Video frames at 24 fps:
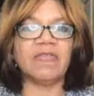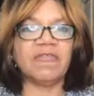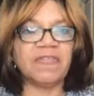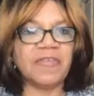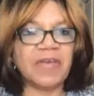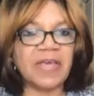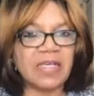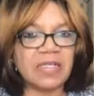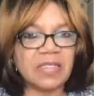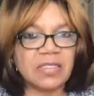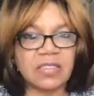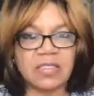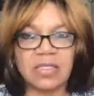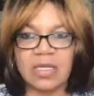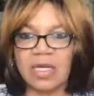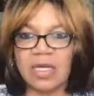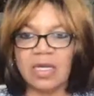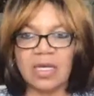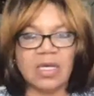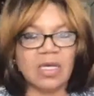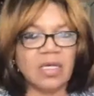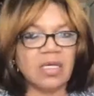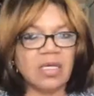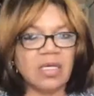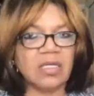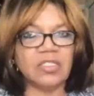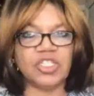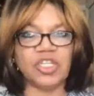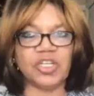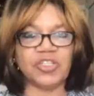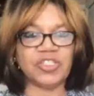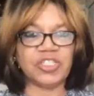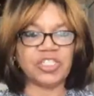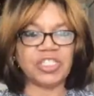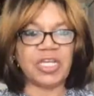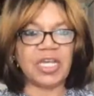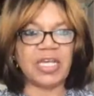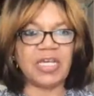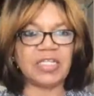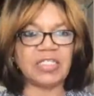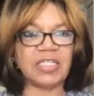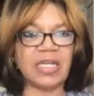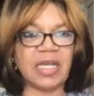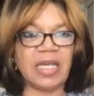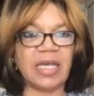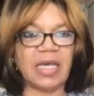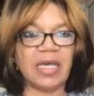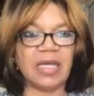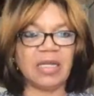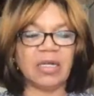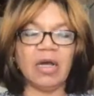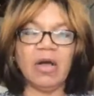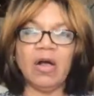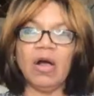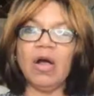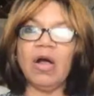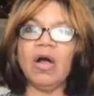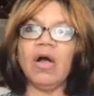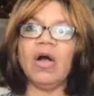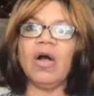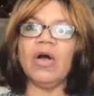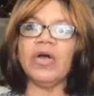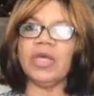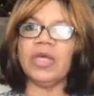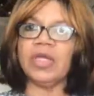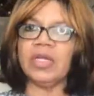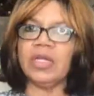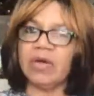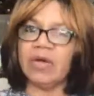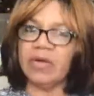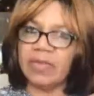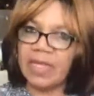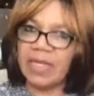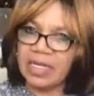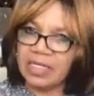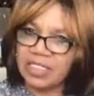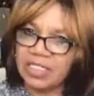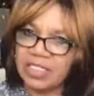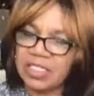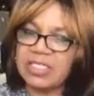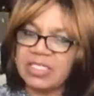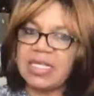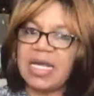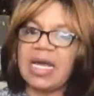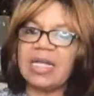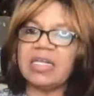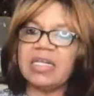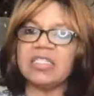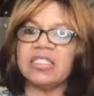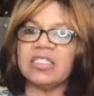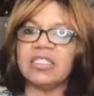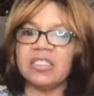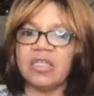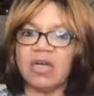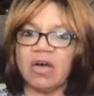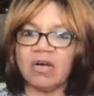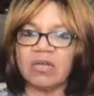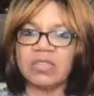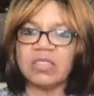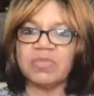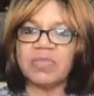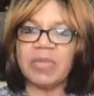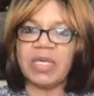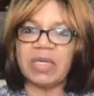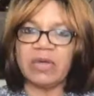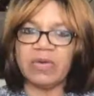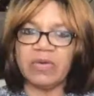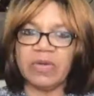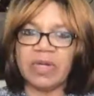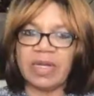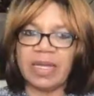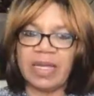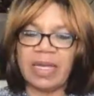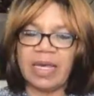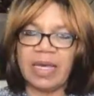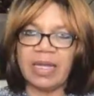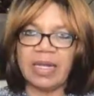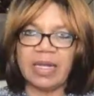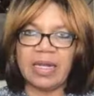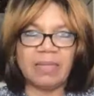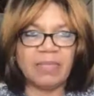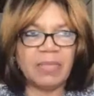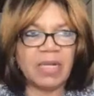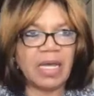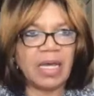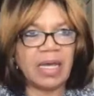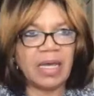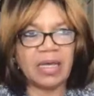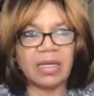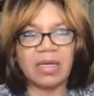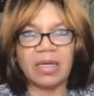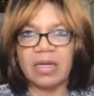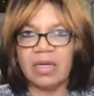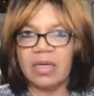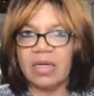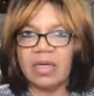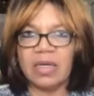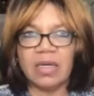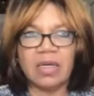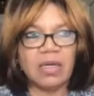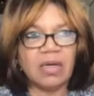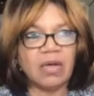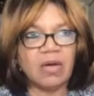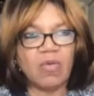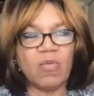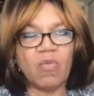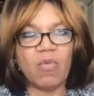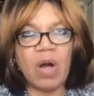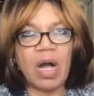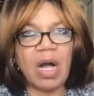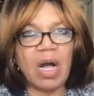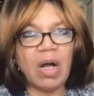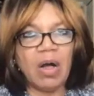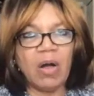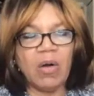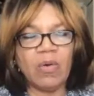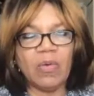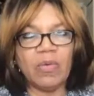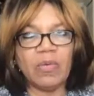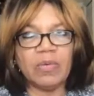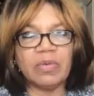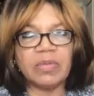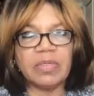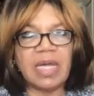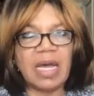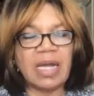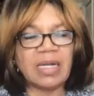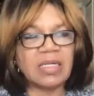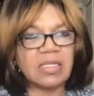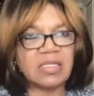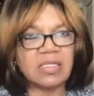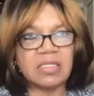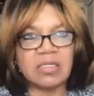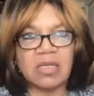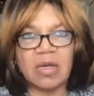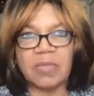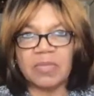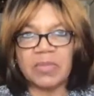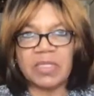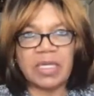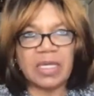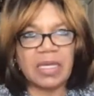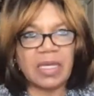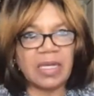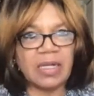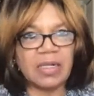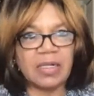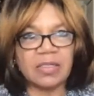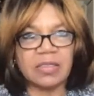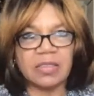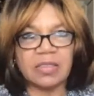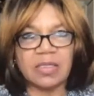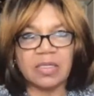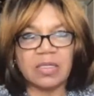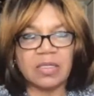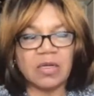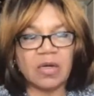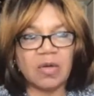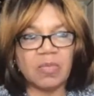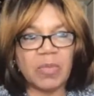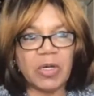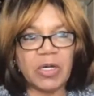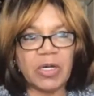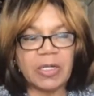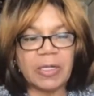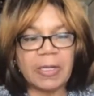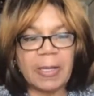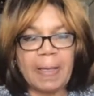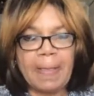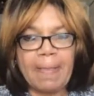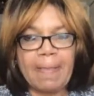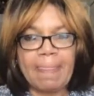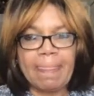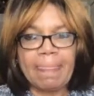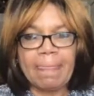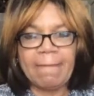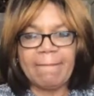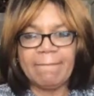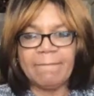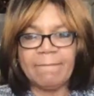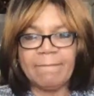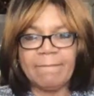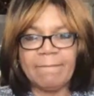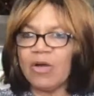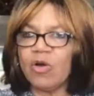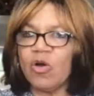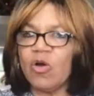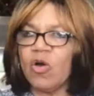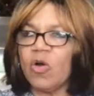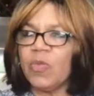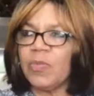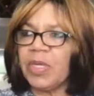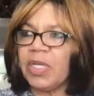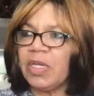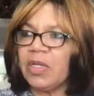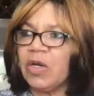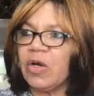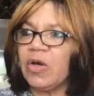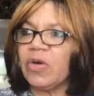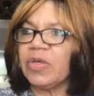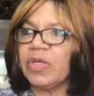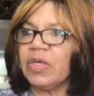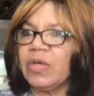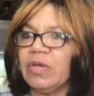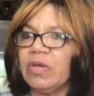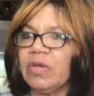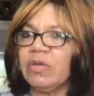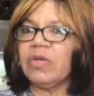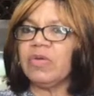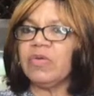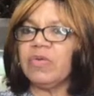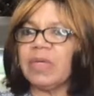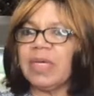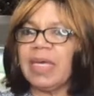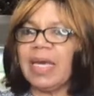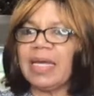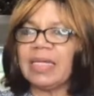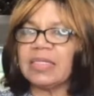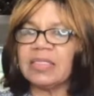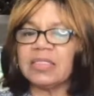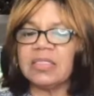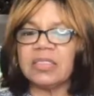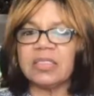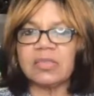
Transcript: face just changed again. Oh, you know, then she started to talk to me good again. I'm like, wow, that is something else, you know. But back home, you know, you get